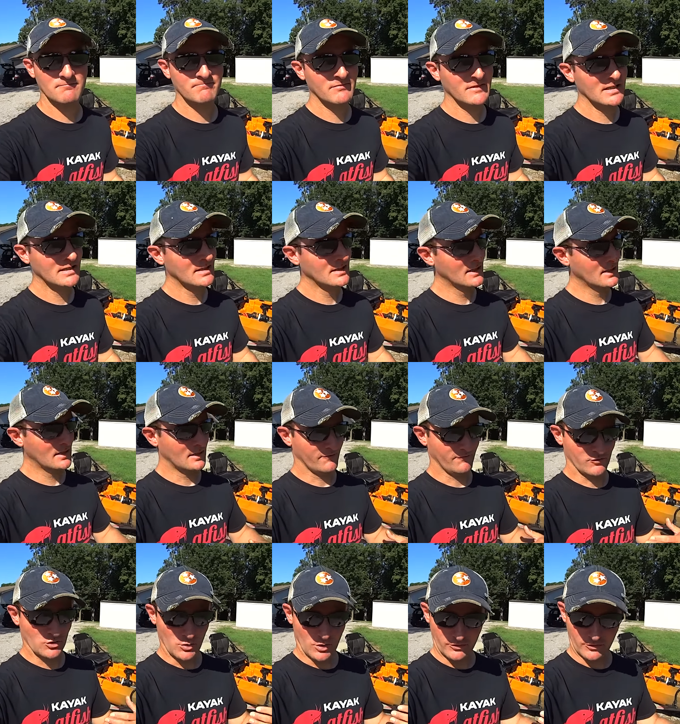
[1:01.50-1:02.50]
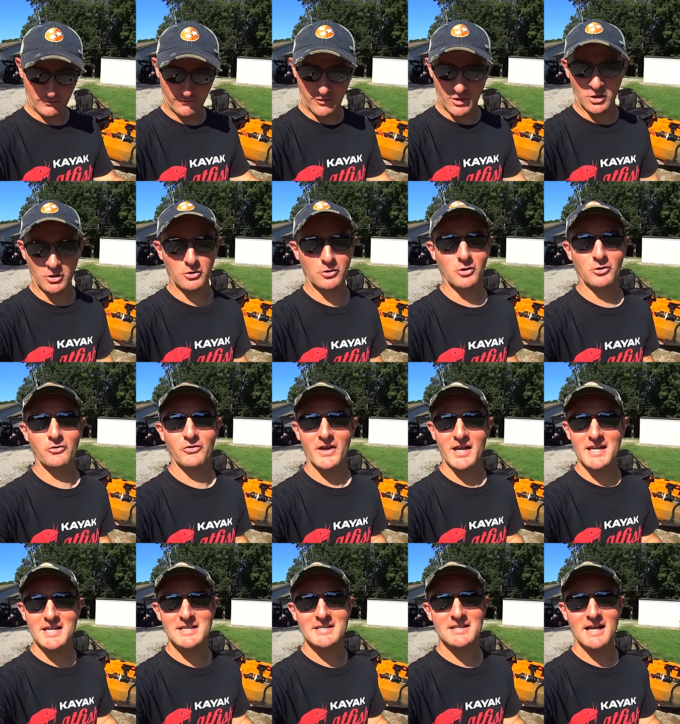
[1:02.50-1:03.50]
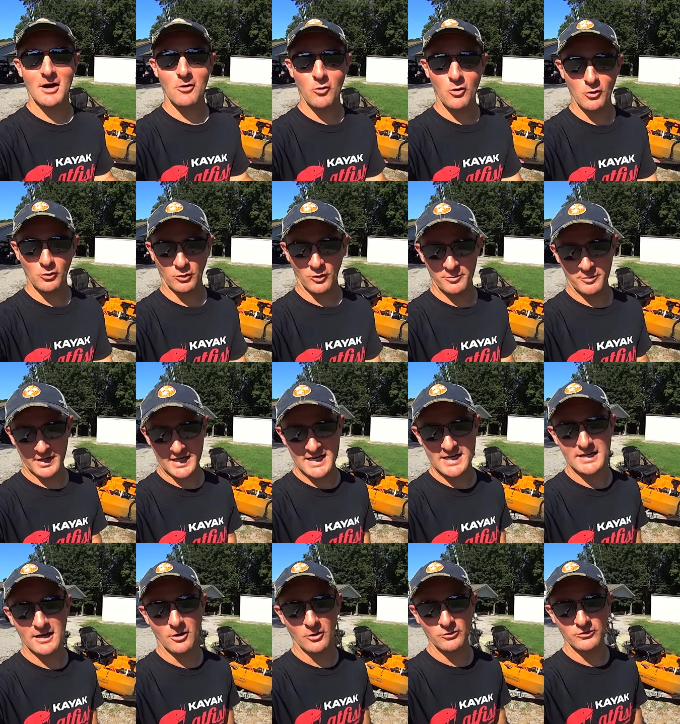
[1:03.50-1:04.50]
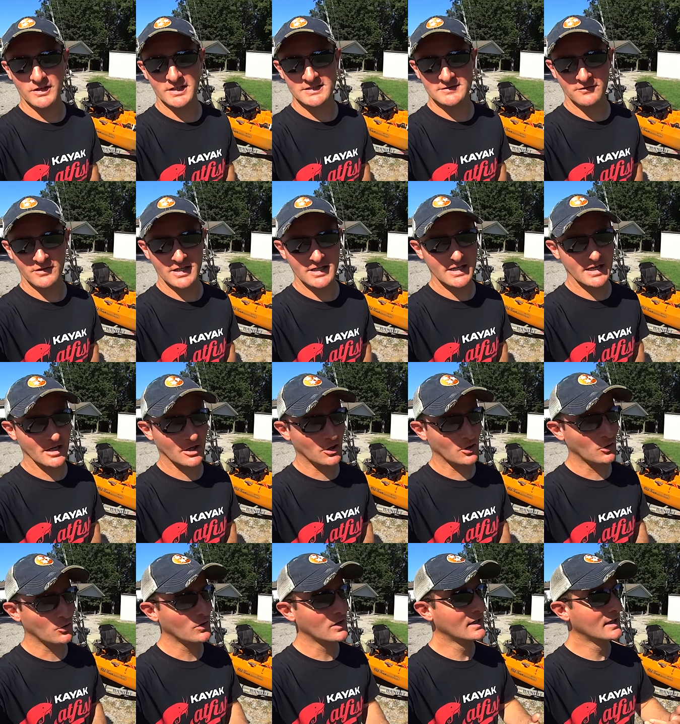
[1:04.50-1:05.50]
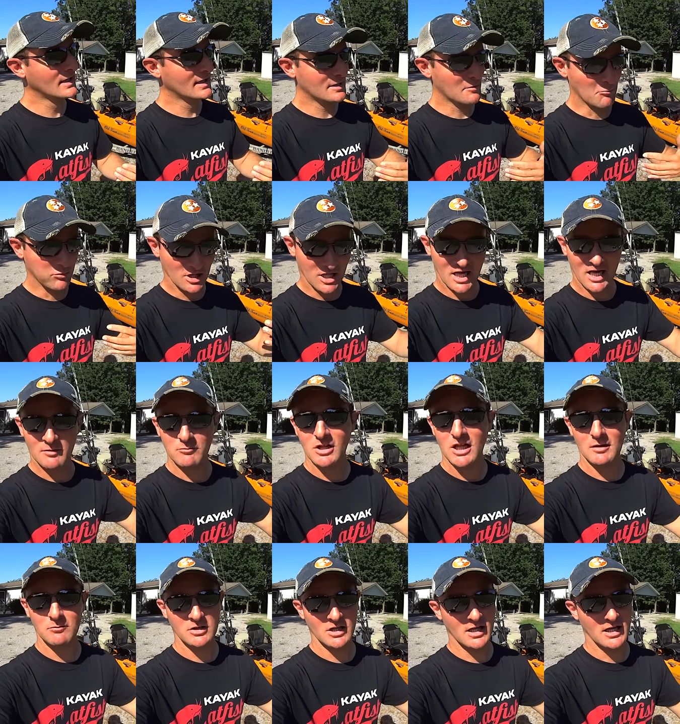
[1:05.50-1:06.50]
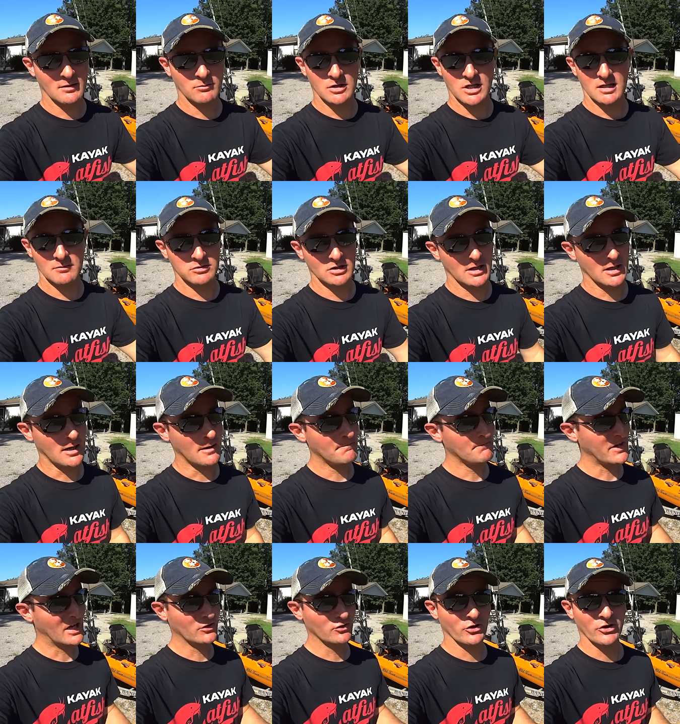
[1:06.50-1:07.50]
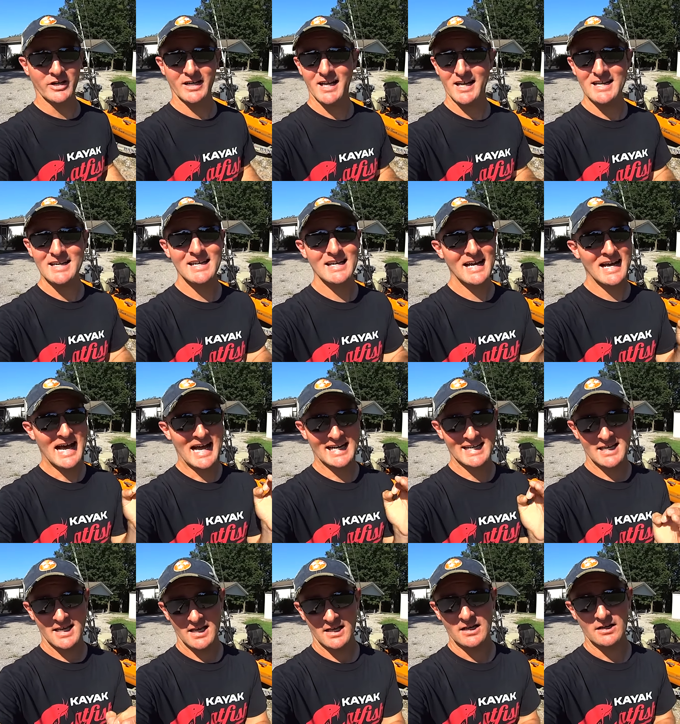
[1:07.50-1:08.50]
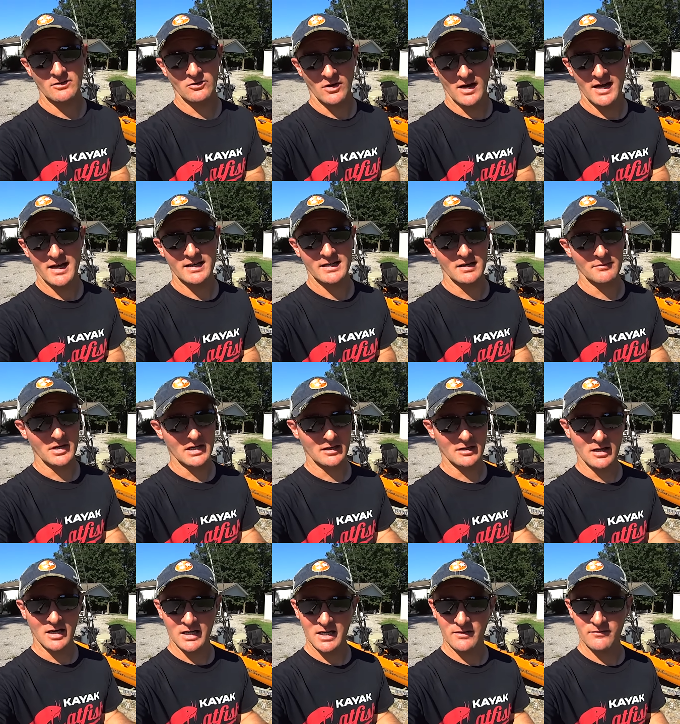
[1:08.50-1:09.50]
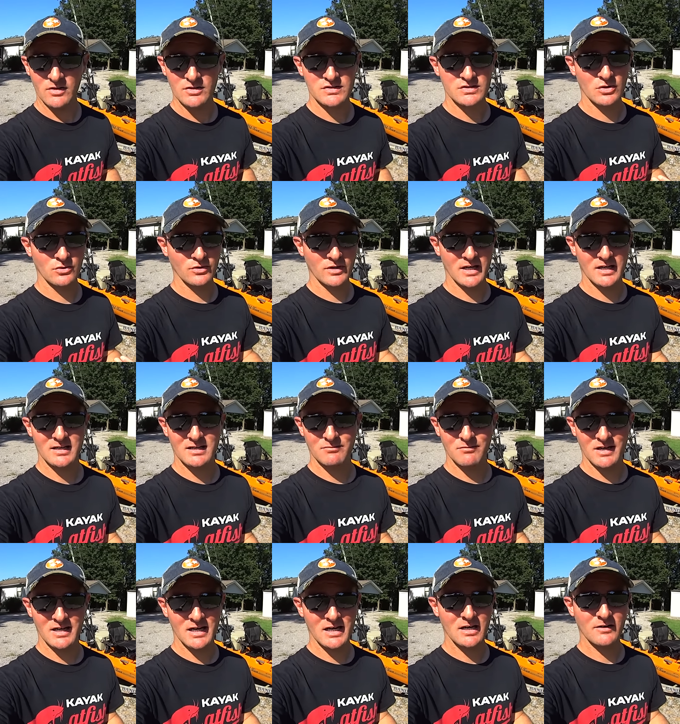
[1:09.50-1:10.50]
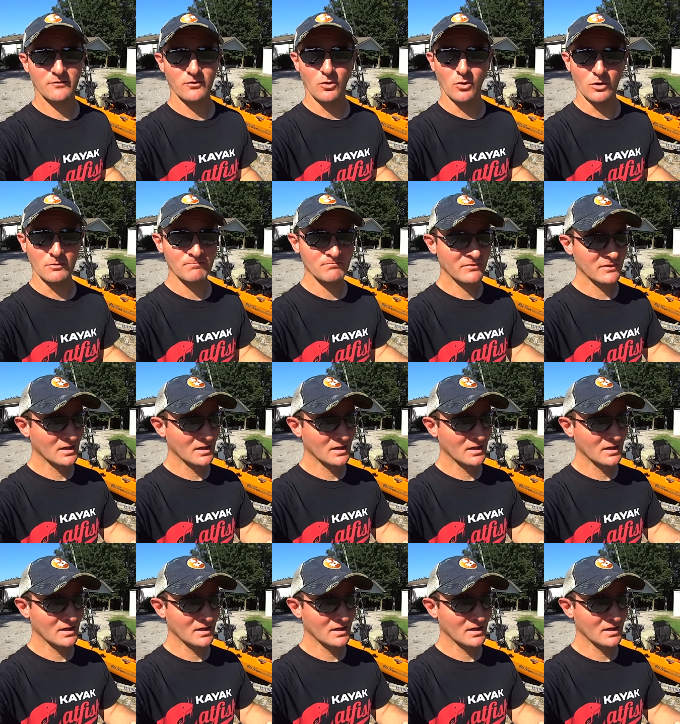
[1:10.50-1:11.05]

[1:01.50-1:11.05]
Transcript: a few other vulgar things I won't repeat on this video, blah, blah, blah, blah, blah. And look, hey, I get it, right? I mean, a lot of you tune in to me for